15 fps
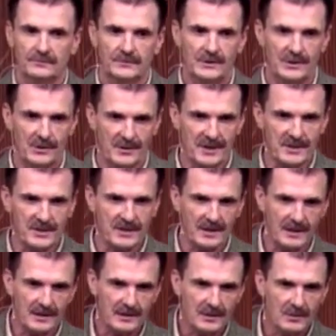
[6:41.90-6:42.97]
You hear what I just
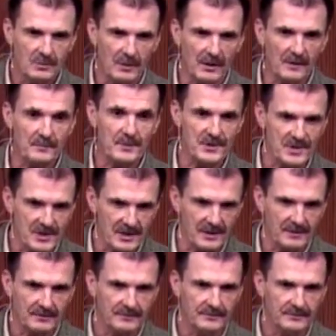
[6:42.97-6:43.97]
said? twelve percent.